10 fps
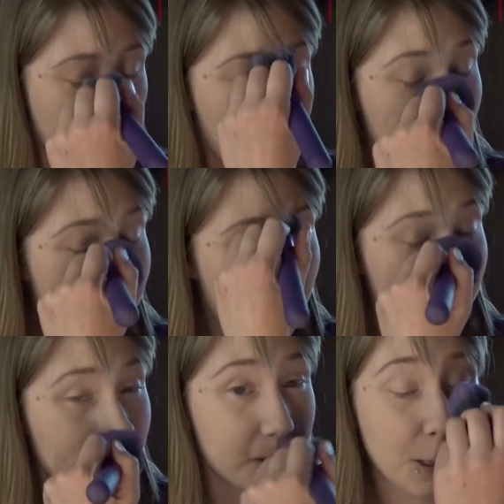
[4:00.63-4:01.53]
Her
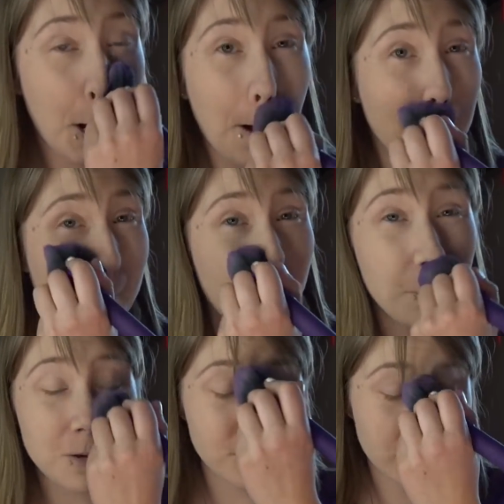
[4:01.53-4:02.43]
reality
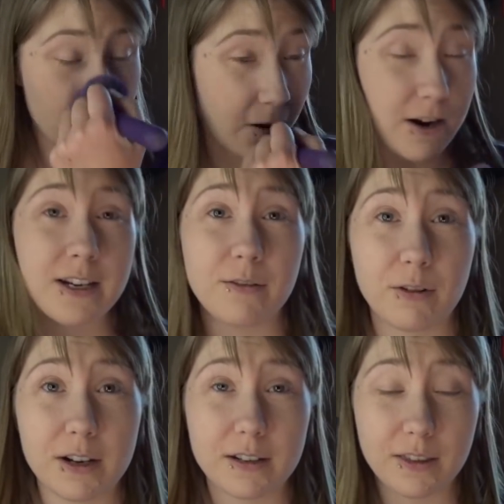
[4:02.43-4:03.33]
was very
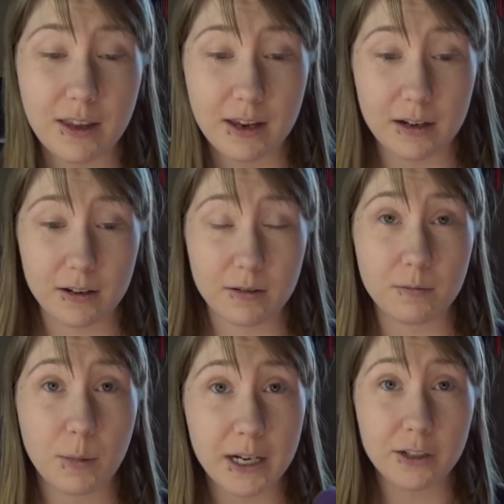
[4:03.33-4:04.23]
different than
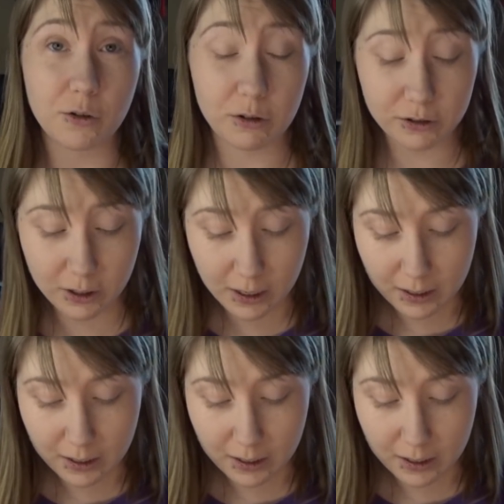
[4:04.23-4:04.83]
mine and yours.